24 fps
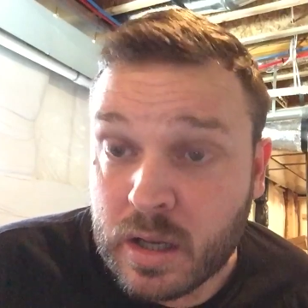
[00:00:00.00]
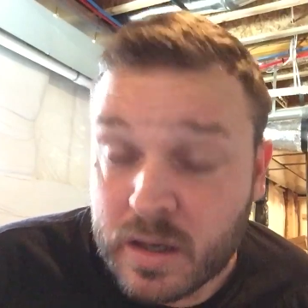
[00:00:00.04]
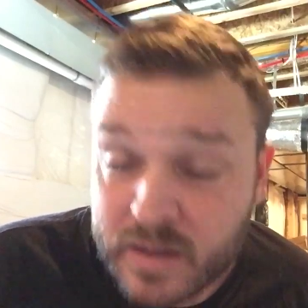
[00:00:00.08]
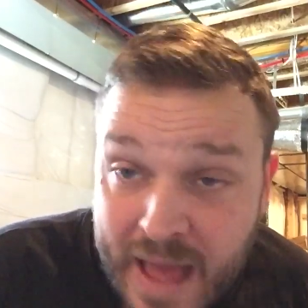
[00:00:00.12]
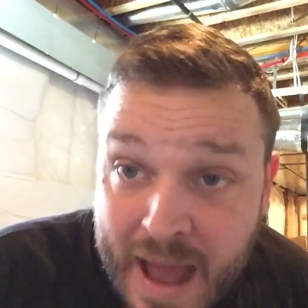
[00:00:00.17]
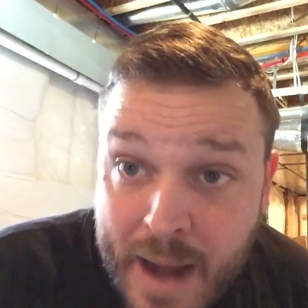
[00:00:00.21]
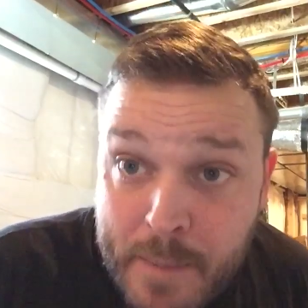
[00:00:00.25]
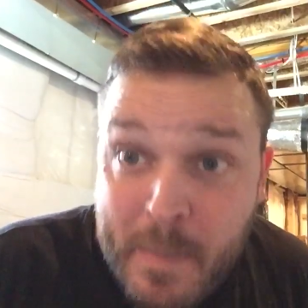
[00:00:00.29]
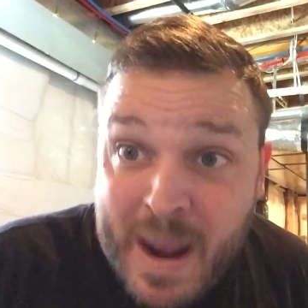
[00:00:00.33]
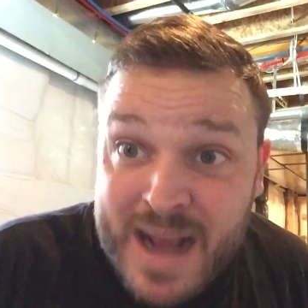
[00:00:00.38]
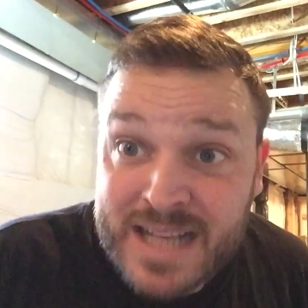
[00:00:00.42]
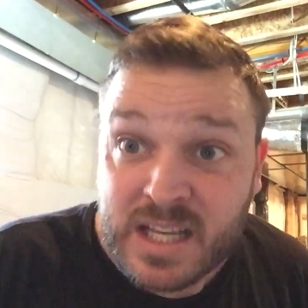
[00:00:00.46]

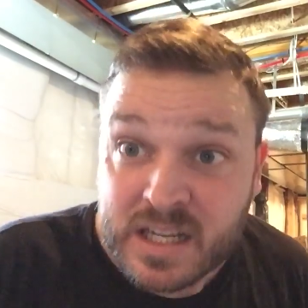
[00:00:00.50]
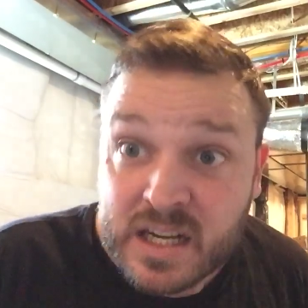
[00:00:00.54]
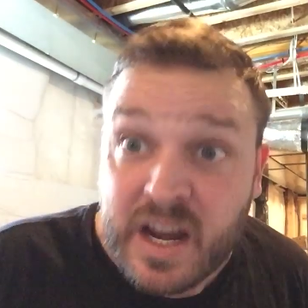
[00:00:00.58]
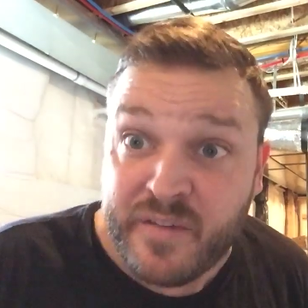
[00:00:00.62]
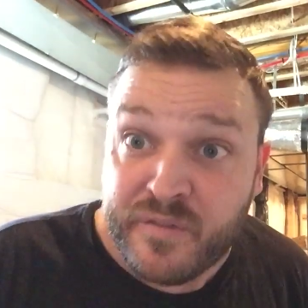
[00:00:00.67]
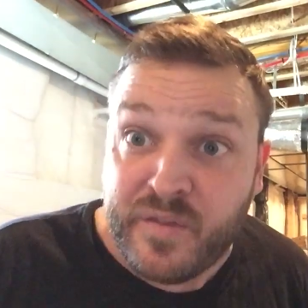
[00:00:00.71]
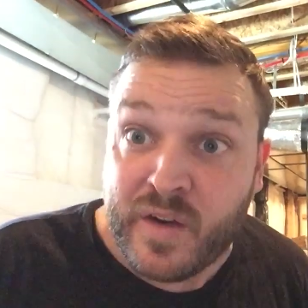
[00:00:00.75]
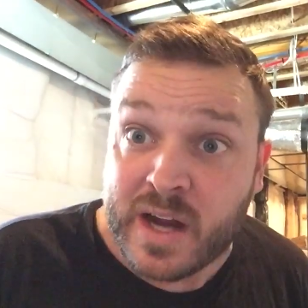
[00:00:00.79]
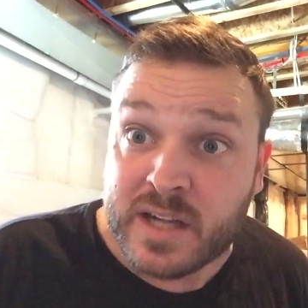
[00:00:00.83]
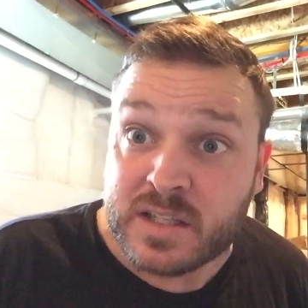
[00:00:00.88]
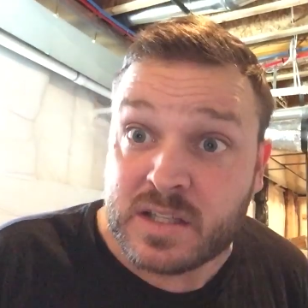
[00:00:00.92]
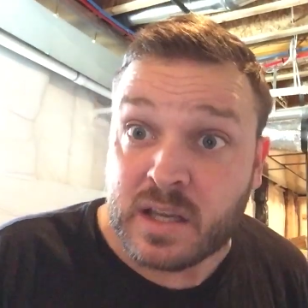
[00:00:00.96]
that makes a
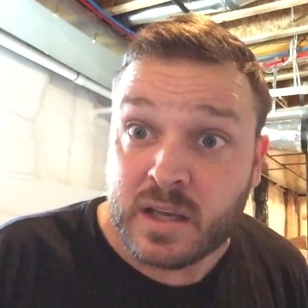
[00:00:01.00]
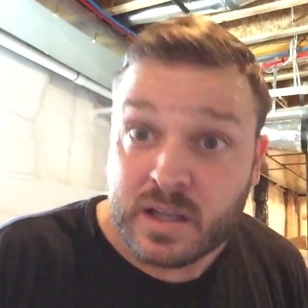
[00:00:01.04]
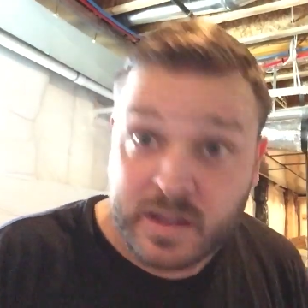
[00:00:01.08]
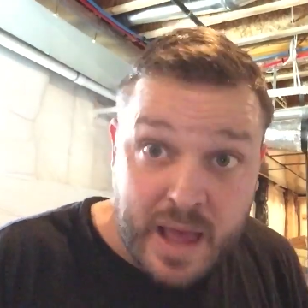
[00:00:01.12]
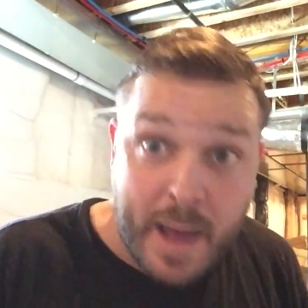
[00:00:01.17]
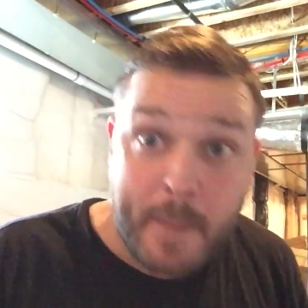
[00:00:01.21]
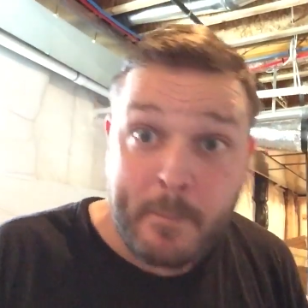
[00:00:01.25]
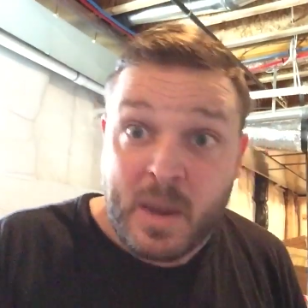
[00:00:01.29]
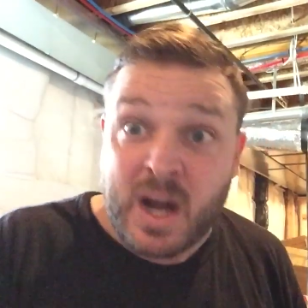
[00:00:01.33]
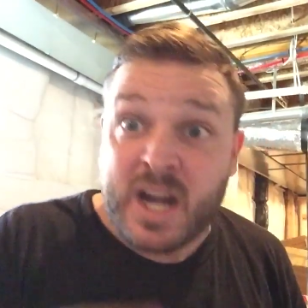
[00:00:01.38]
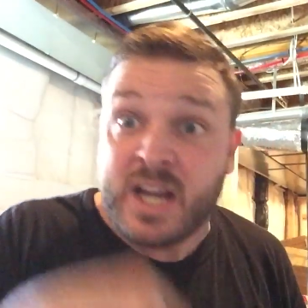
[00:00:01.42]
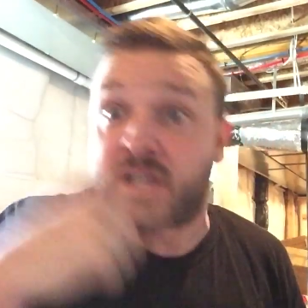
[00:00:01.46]
difference.
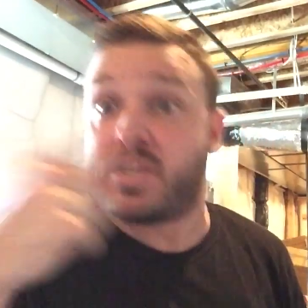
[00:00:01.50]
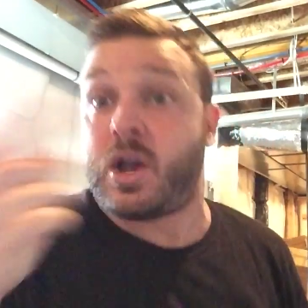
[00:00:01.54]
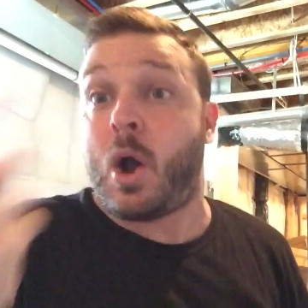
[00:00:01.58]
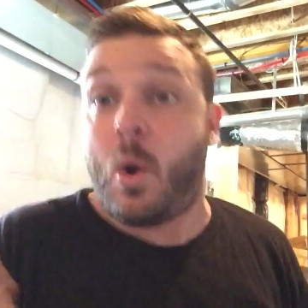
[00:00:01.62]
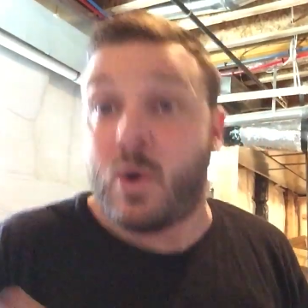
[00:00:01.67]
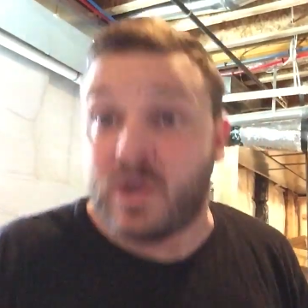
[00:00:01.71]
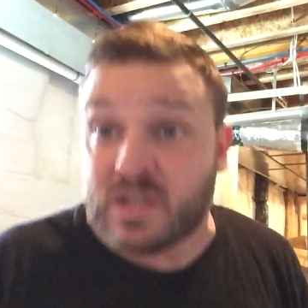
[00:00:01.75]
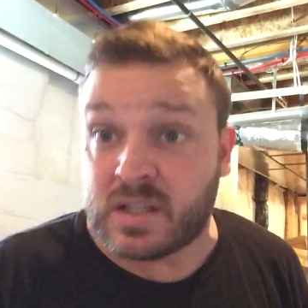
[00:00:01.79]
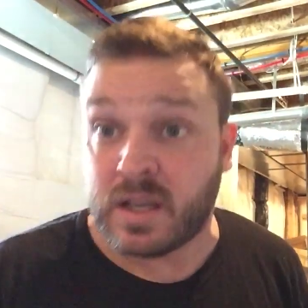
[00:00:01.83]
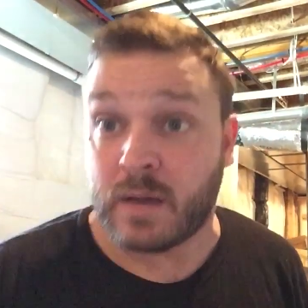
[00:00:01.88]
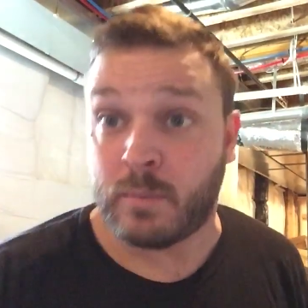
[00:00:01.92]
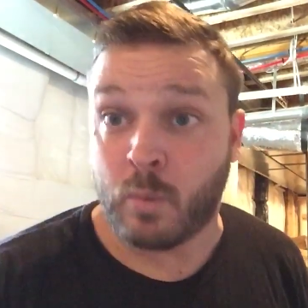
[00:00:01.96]
That money's
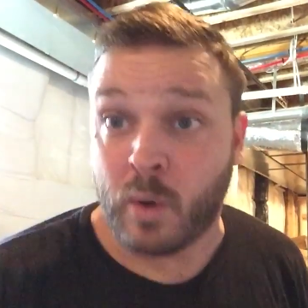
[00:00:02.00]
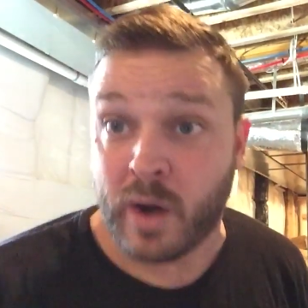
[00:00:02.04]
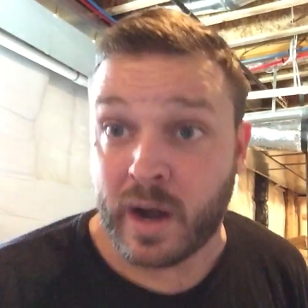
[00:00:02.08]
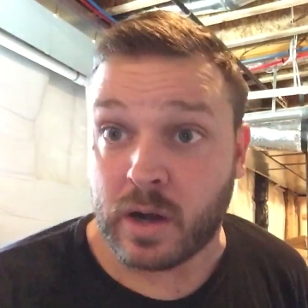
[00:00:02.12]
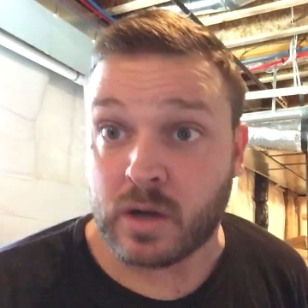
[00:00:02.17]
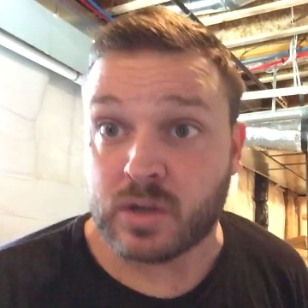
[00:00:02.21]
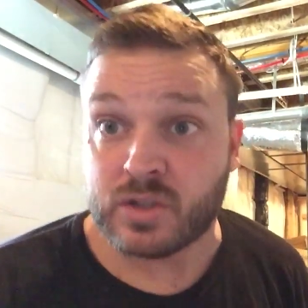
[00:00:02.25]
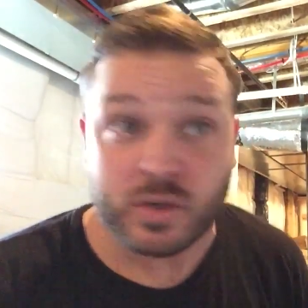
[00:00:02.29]
going somewhere.